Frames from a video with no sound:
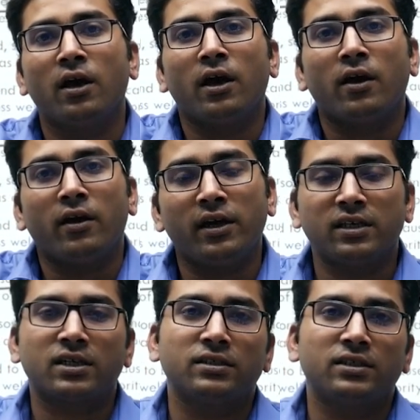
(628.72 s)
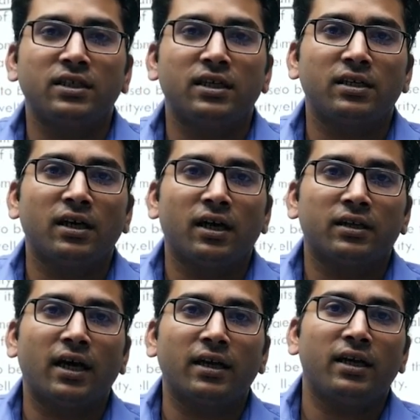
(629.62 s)
it is considered
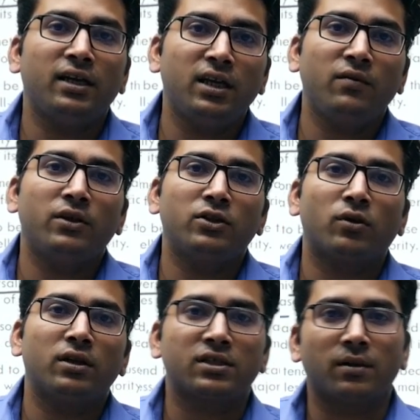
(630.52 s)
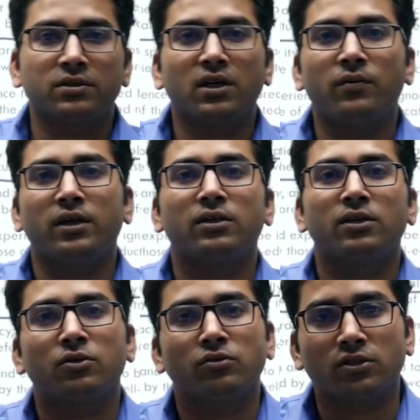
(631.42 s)
that individual is subservient
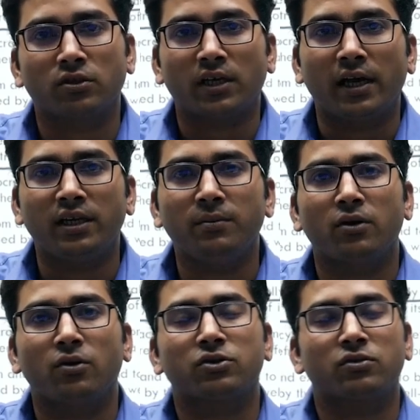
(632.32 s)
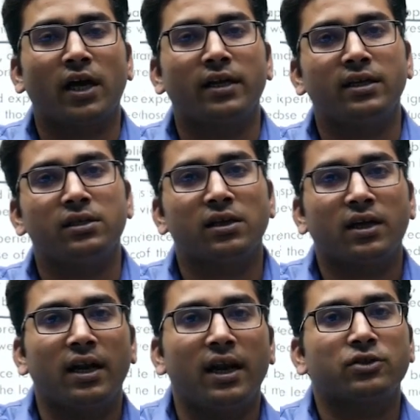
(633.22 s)
to the society because society is the
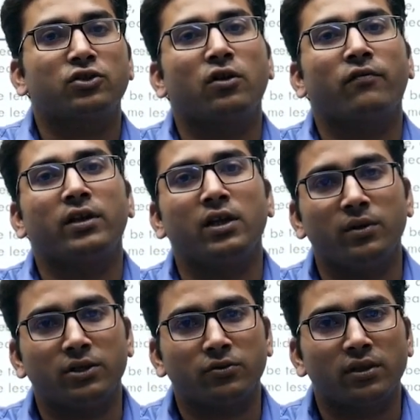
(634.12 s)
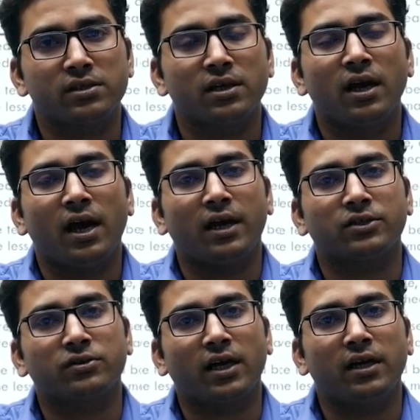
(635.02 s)
collection of individuals and
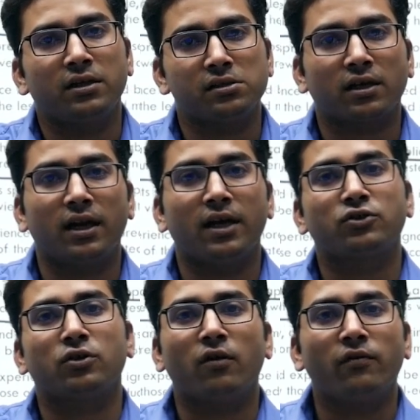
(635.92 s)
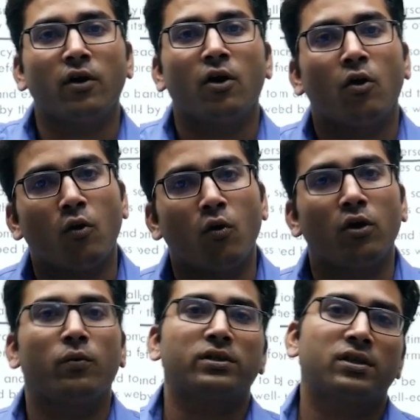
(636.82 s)
society is the collection of all
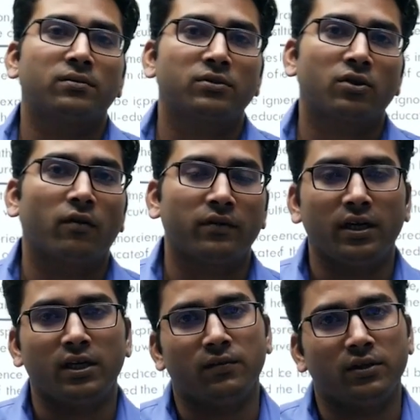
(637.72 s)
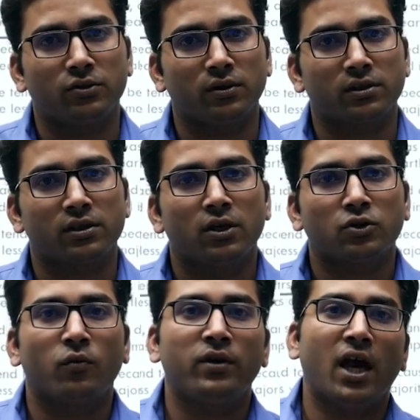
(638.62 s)
wisdoms of the individuals. So,
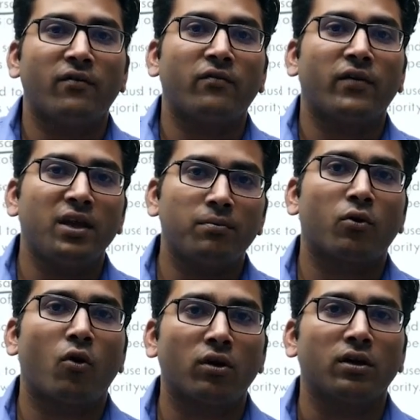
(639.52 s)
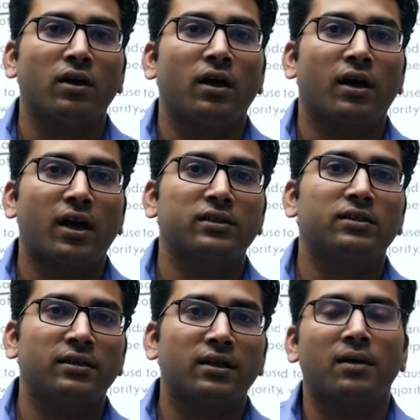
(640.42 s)
we have a very broad rather than
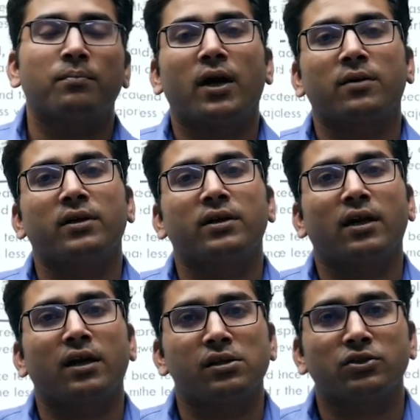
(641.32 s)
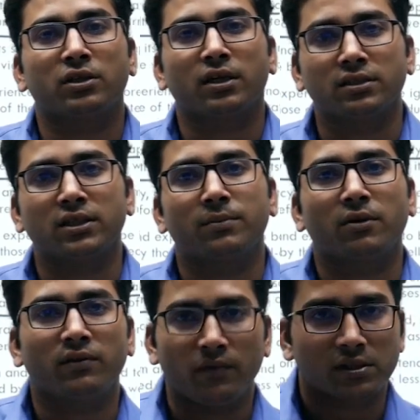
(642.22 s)
the compartmentalization concept of
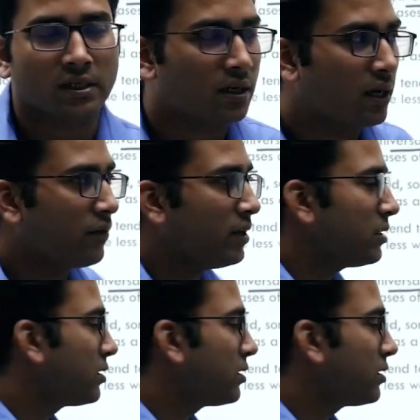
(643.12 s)
the western countries